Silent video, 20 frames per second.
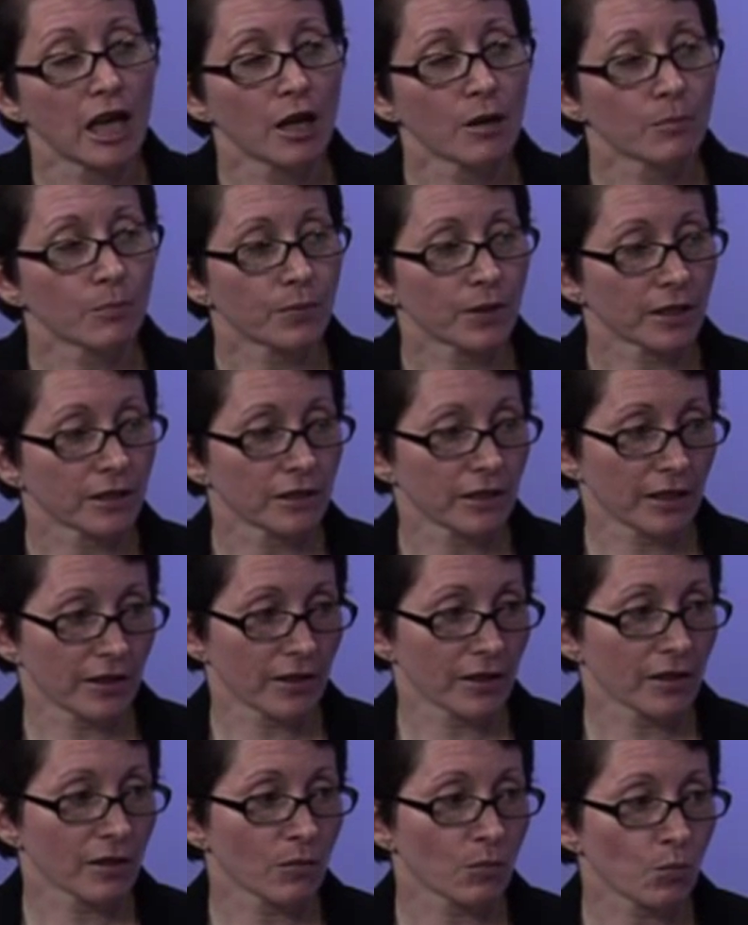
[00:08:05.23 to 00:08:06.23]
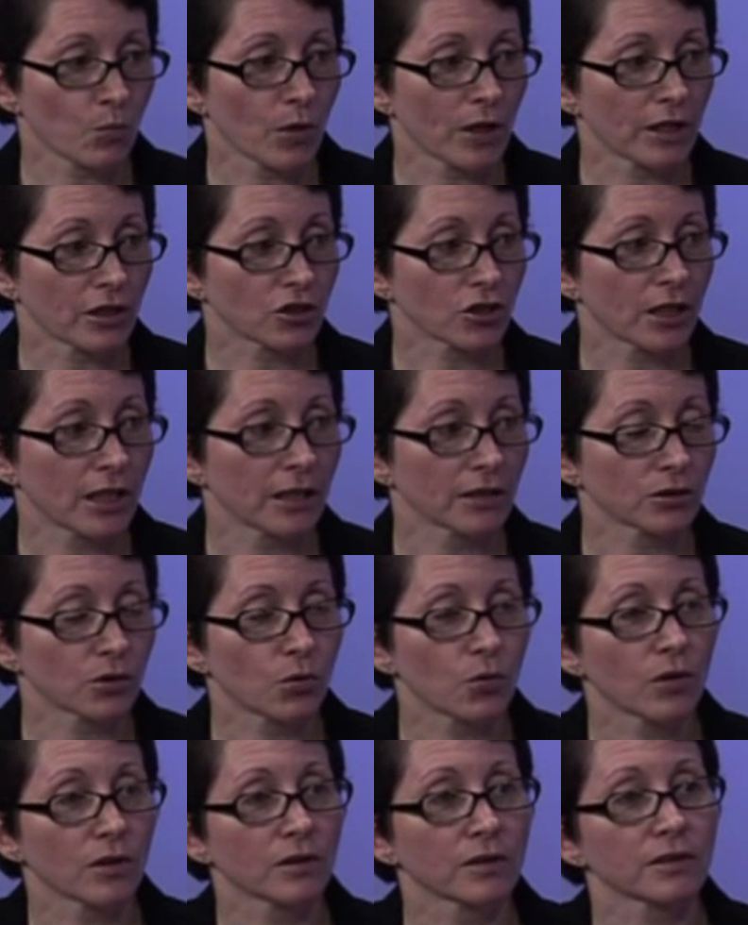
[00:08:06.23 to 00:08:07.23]
But when a child who
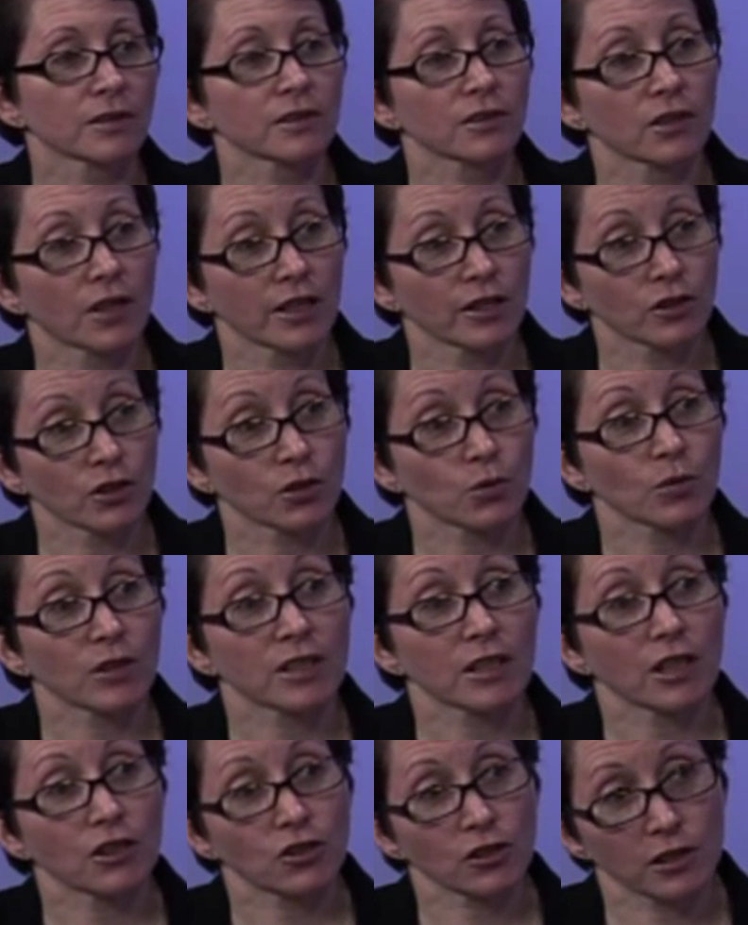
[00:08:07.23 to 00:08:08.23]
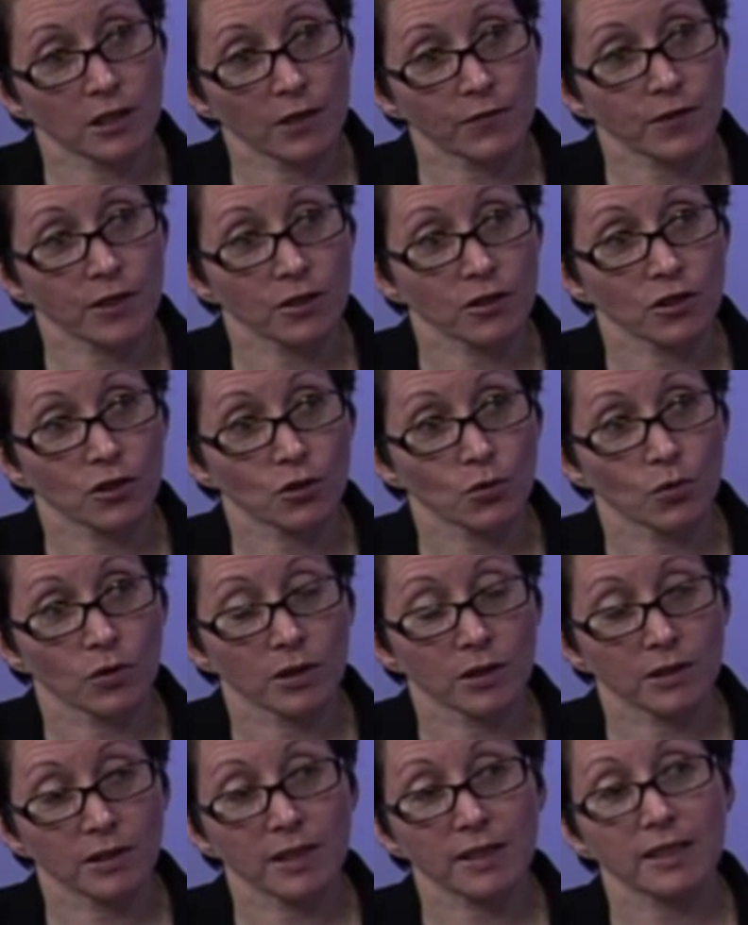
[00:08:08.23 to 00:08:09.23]
is diagnosed with attention deficit disorder
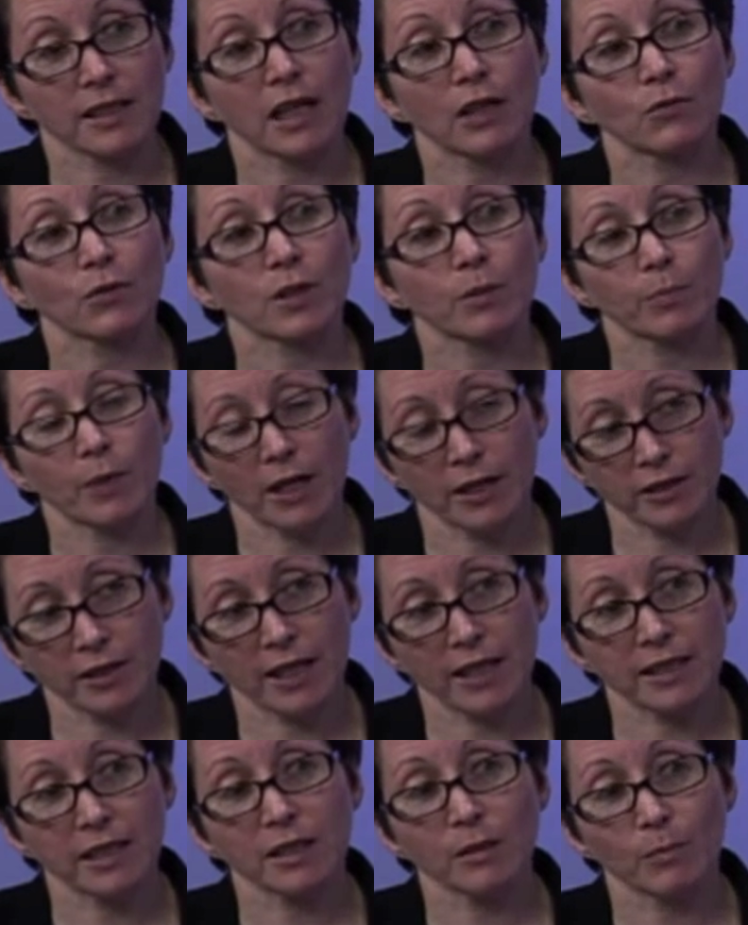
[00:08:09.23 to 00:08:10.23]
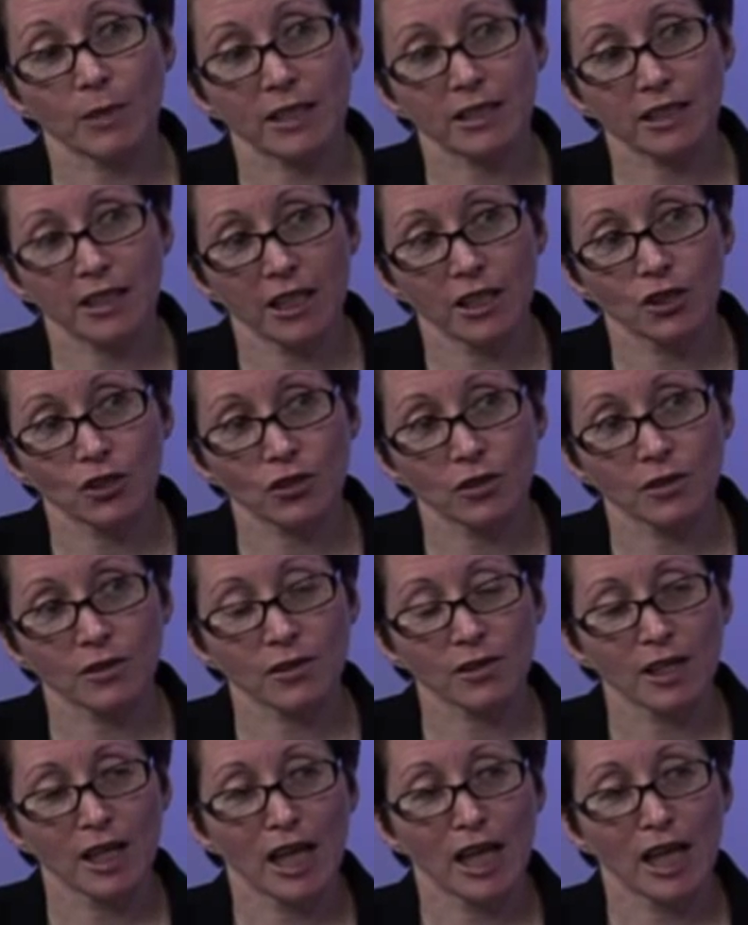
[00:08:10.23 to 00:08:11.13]
does not respond to any of the medications,